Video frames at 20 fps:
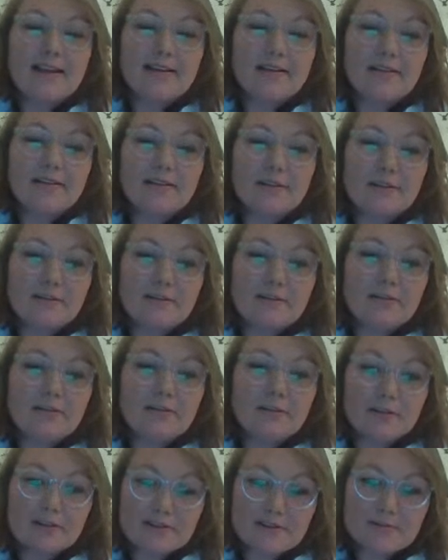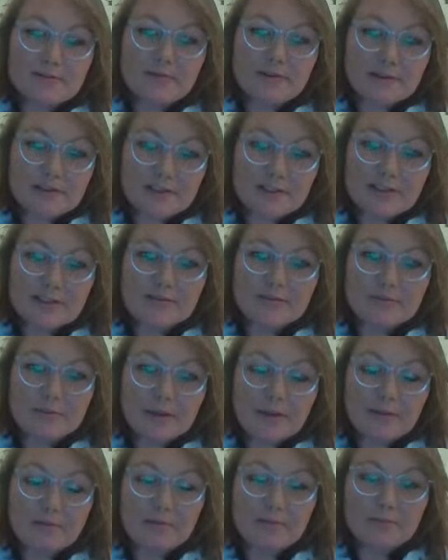And through this project,
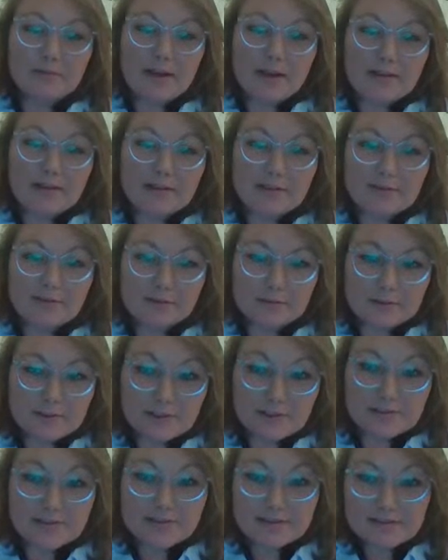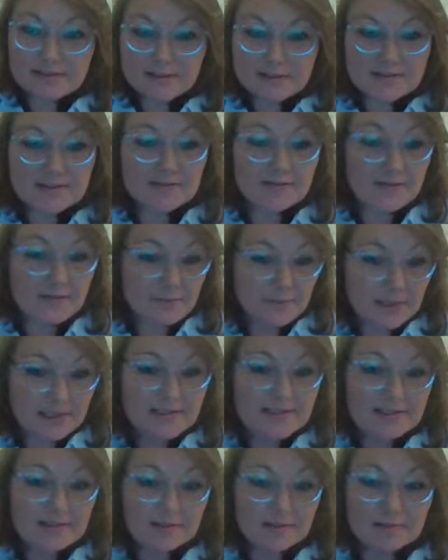we had the fortuitous use of the
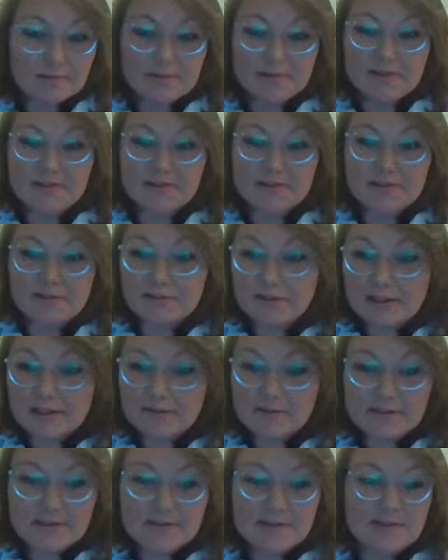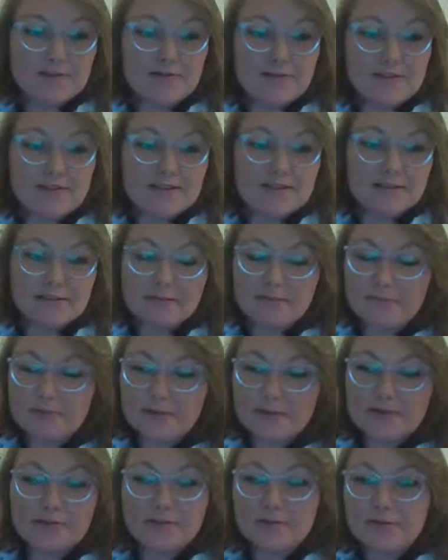Meteor, which is a great research vessel,
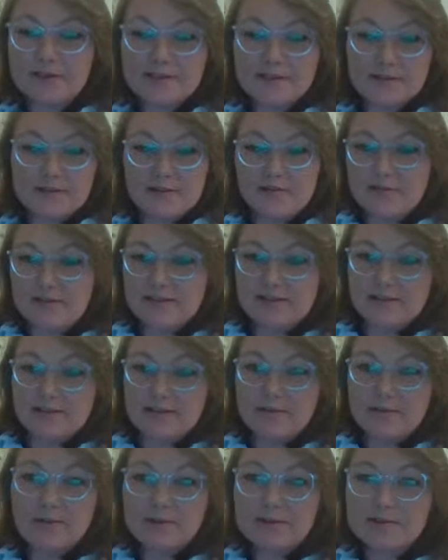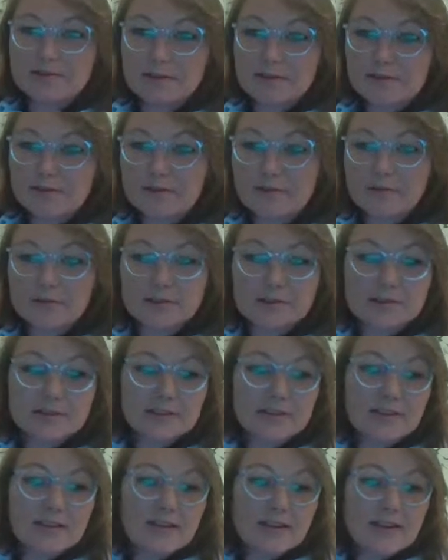beautiful research vessel that works all over the world.
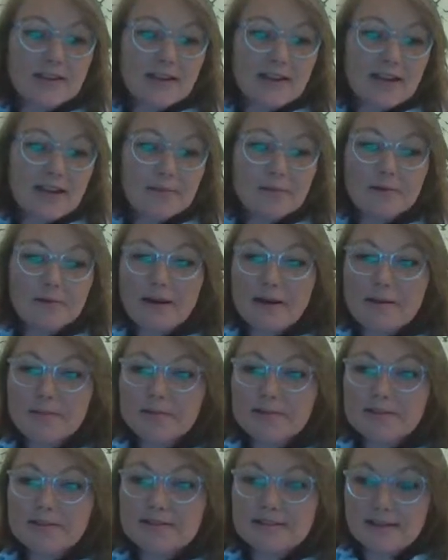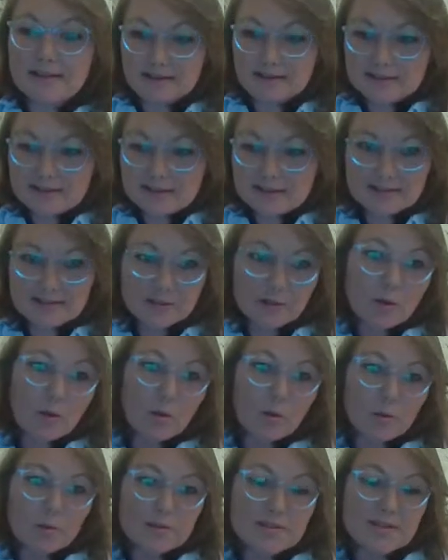And we were able to take 6
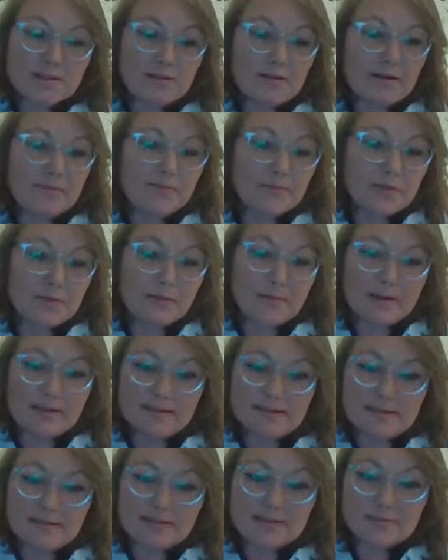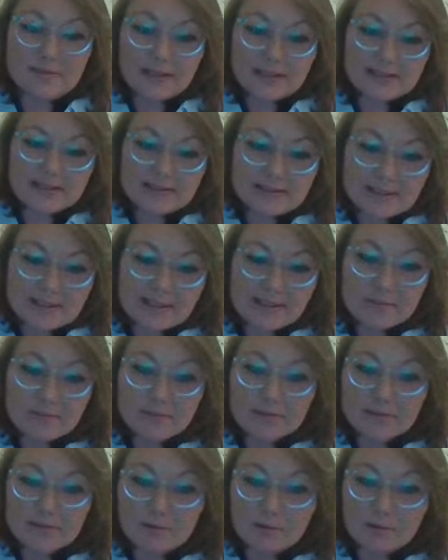cores that are up to about 6 meters deep,